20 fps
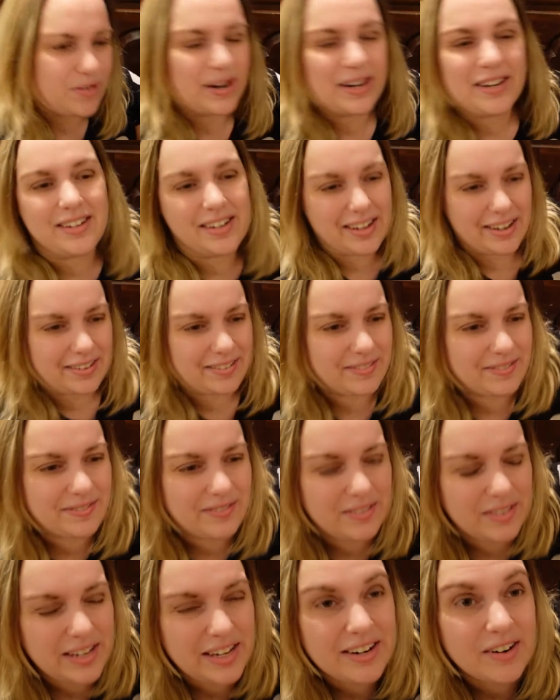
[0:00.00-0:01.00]
directing
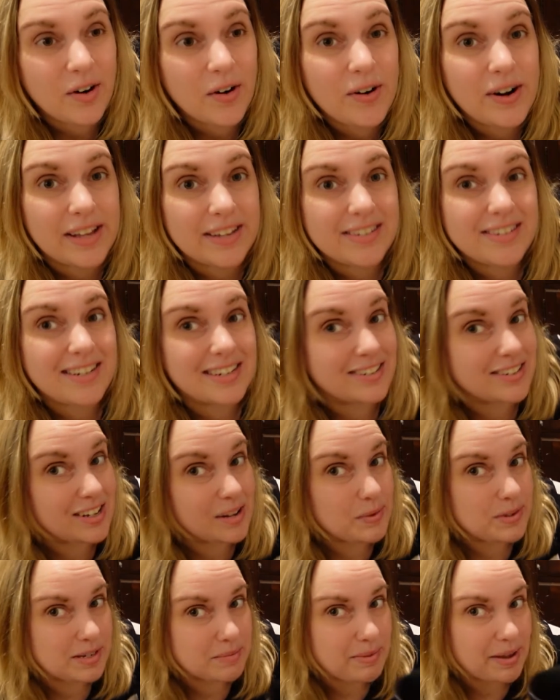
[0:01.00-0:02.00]
in earnest until
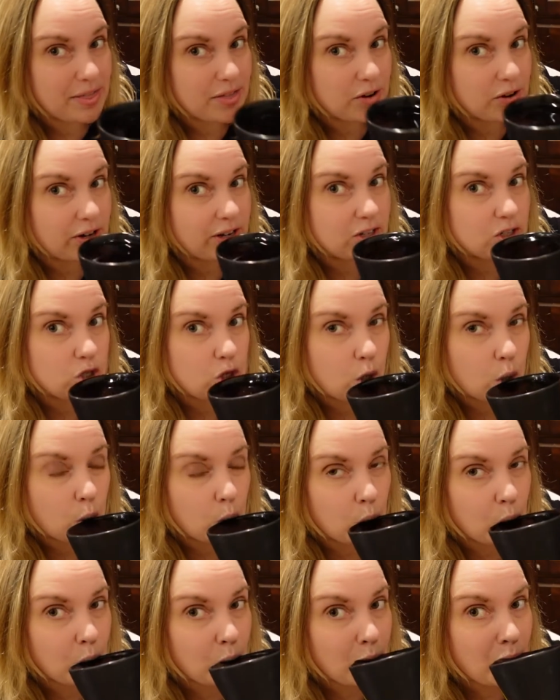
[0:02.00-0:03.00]
I was in my 30s.
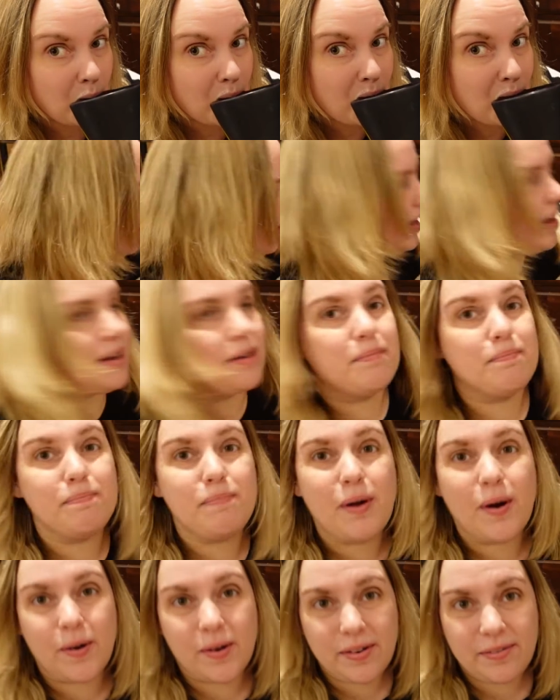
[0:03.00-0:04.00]
And
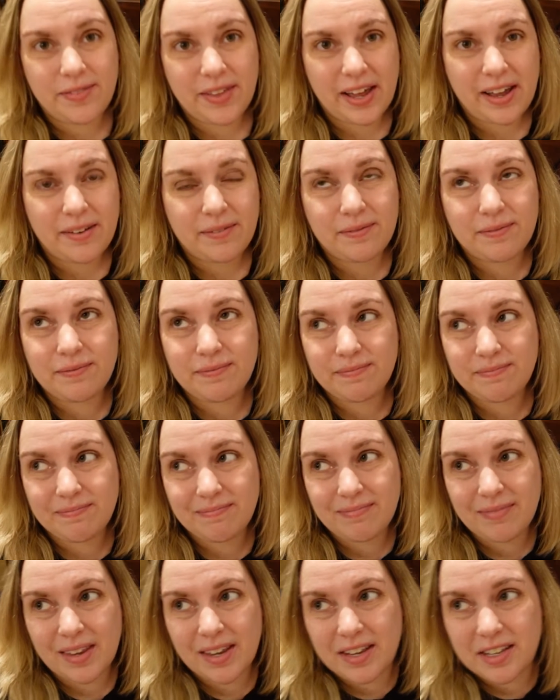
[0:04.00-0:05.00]
part of that
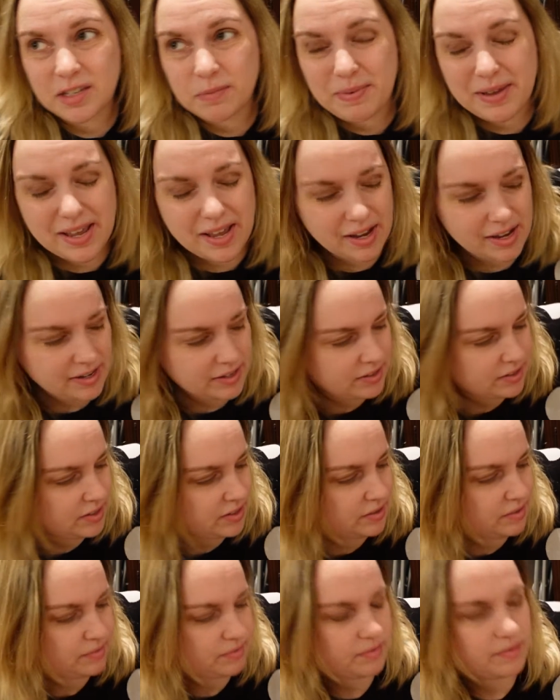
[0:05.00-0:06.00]
is
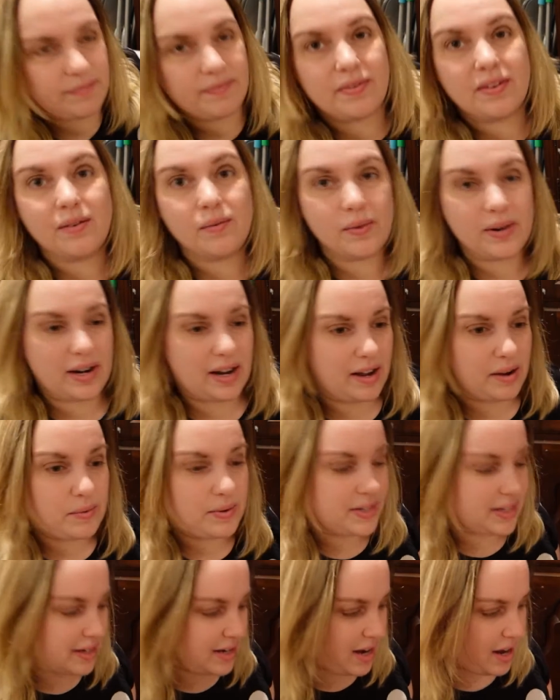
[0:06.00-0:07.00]
because when I
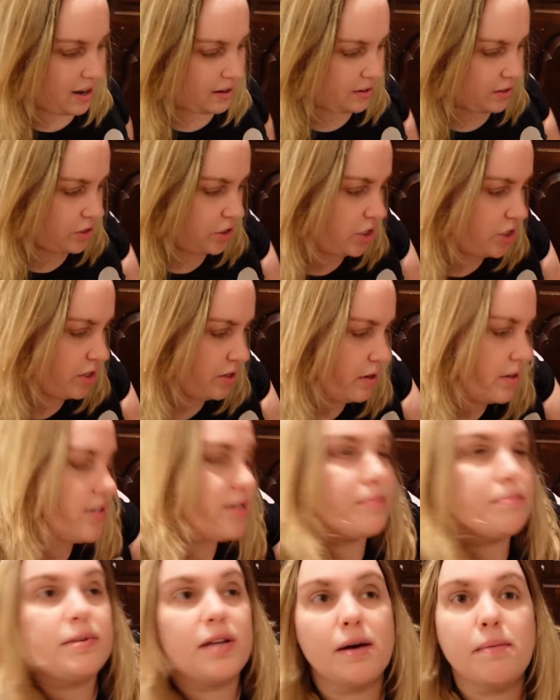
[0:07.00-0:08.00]
was in college,
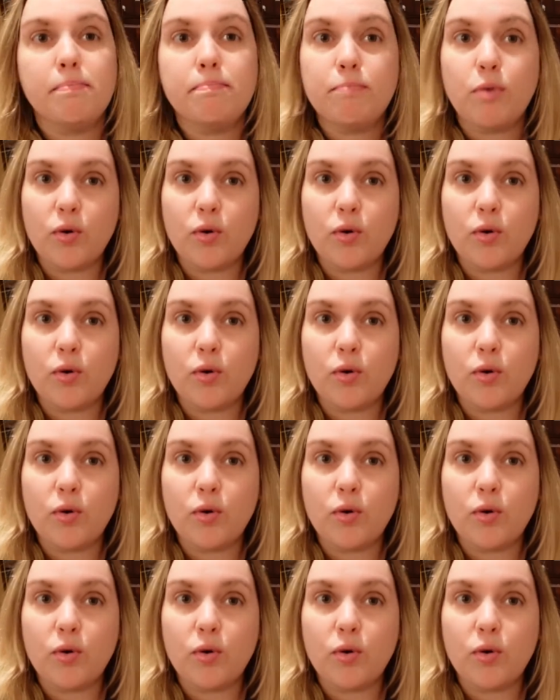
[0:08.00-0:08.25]
some dumb